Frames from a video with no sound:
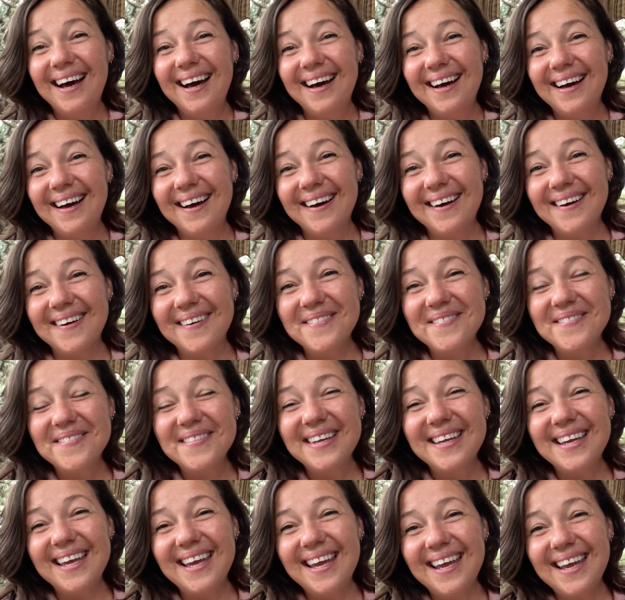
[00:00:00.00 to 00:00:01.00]

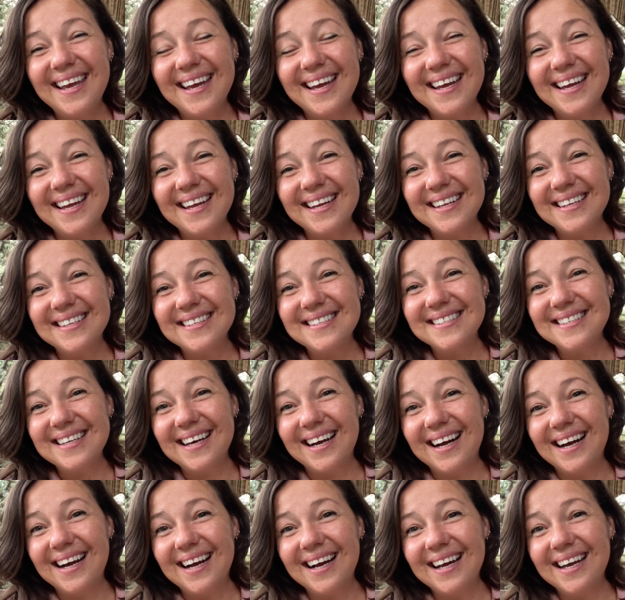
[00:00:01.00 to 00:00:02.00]
And
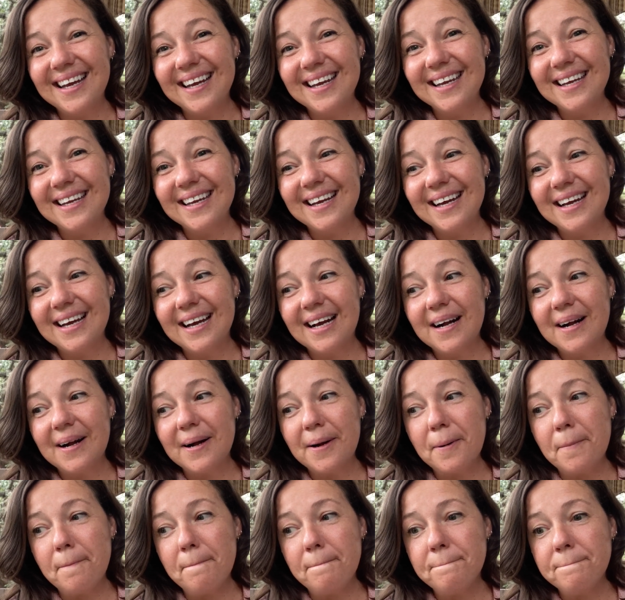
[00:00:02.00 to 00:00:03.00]
I
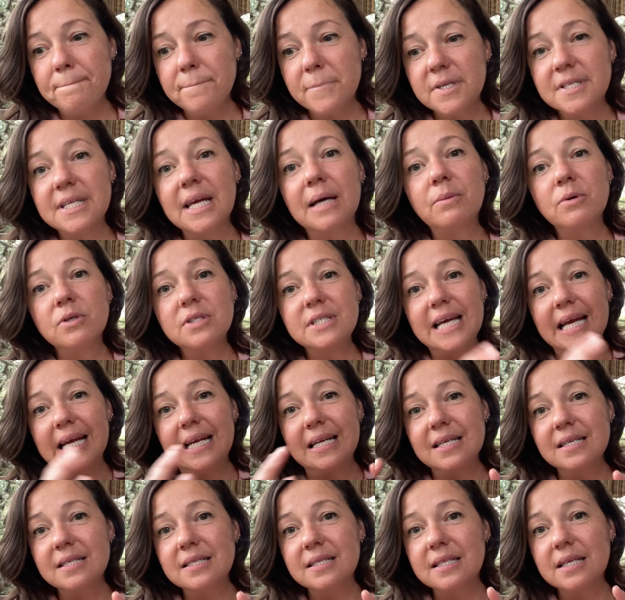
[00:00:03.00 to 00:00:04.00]

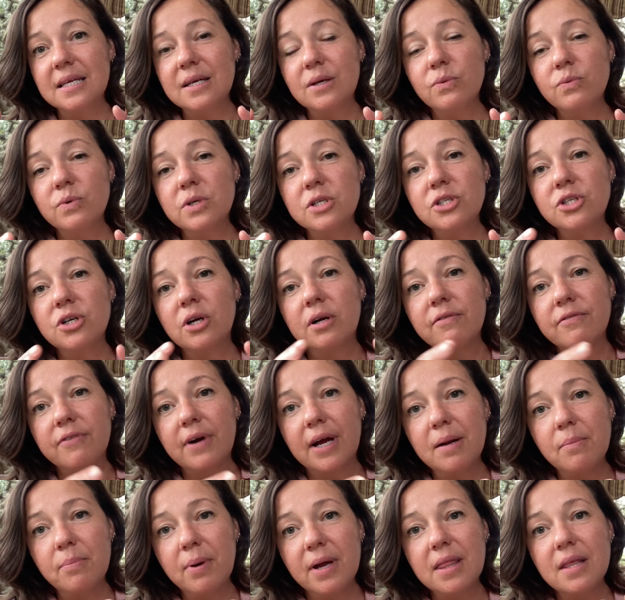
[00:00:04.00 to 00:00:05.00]
simultaneously was
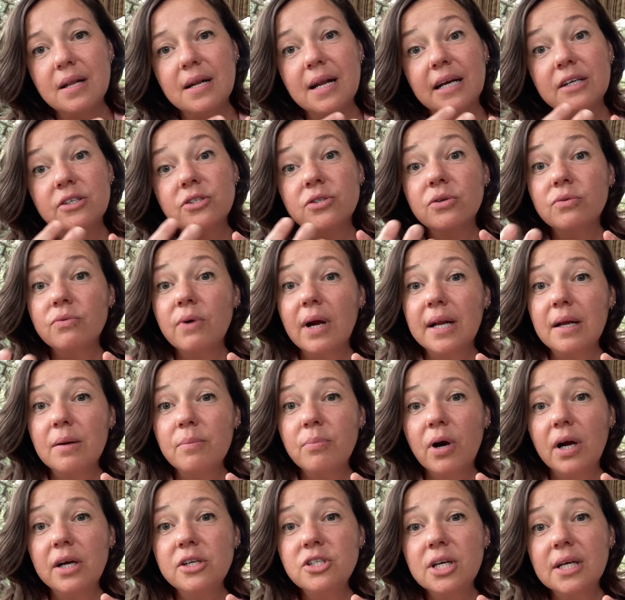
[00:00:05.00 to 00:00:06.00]
certified by the National
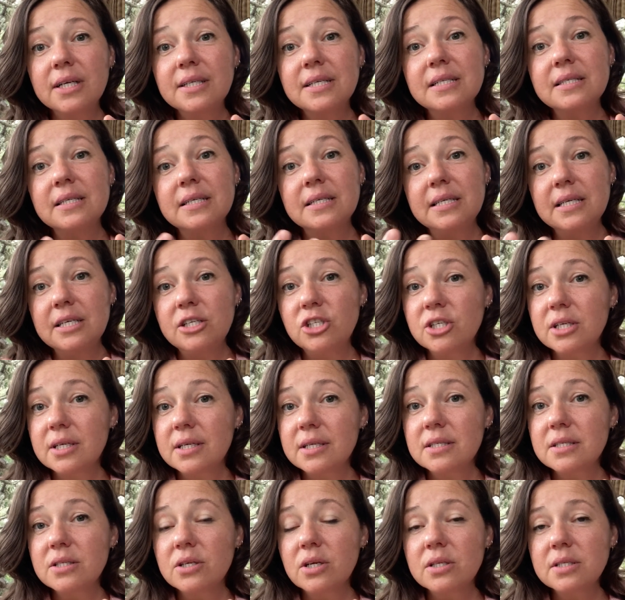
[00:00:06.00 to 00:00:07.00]
Writing Project as a teaching
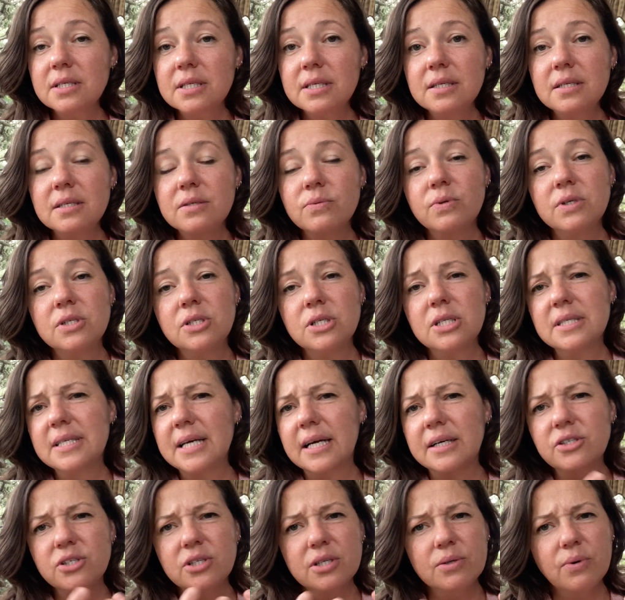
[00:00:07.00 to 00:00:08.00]
consultant, which
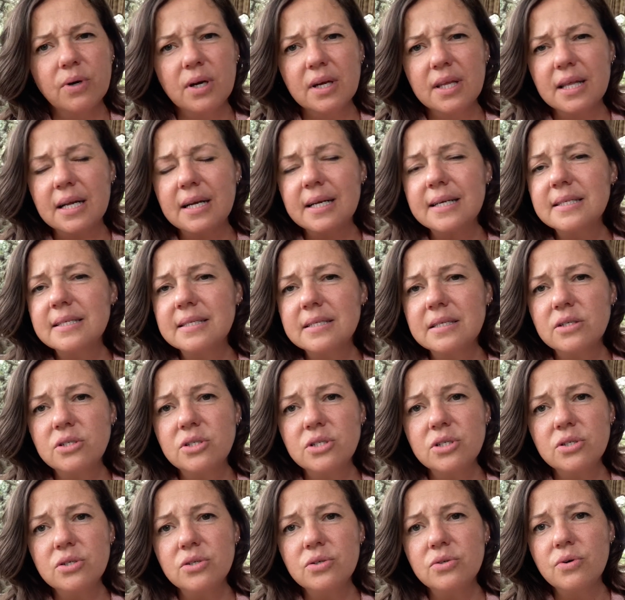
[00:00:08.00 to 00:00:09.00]
is actually work that I still
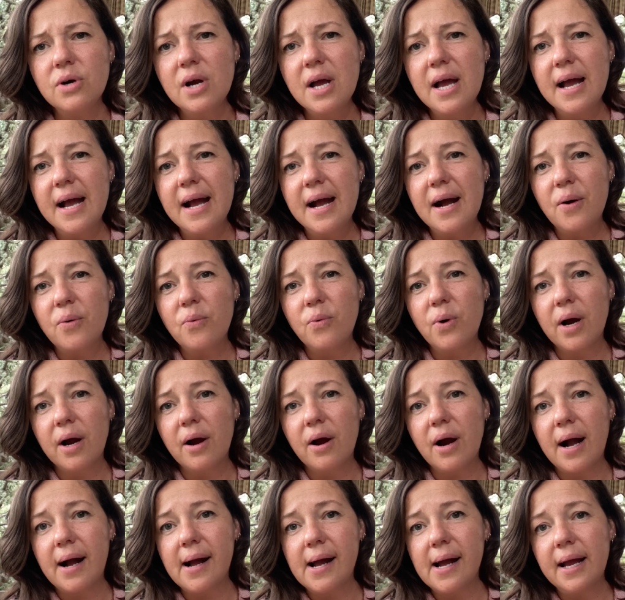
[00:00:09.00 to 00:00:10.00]
do,
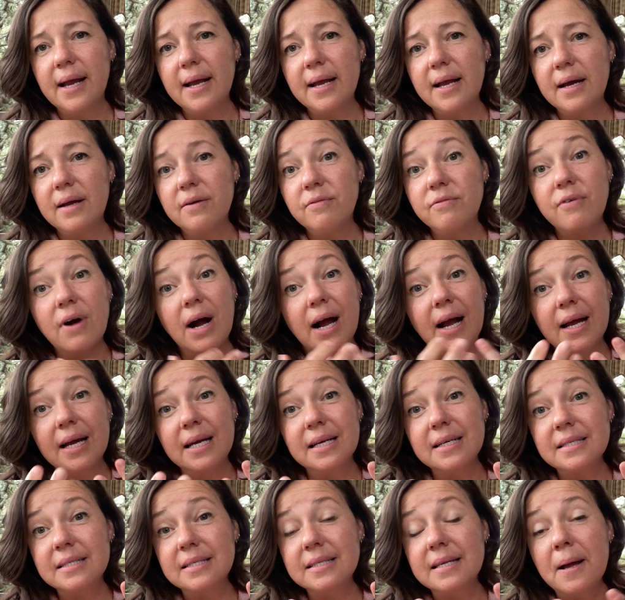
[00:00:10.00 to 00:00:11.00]
where I
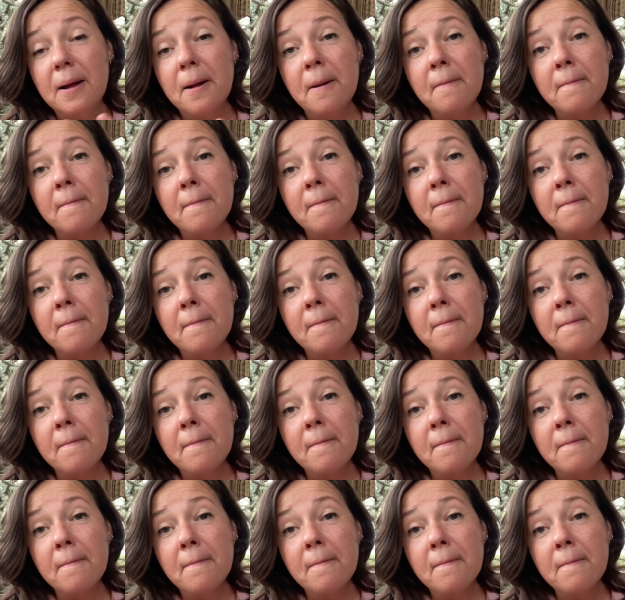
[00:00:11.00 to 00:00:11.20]
advise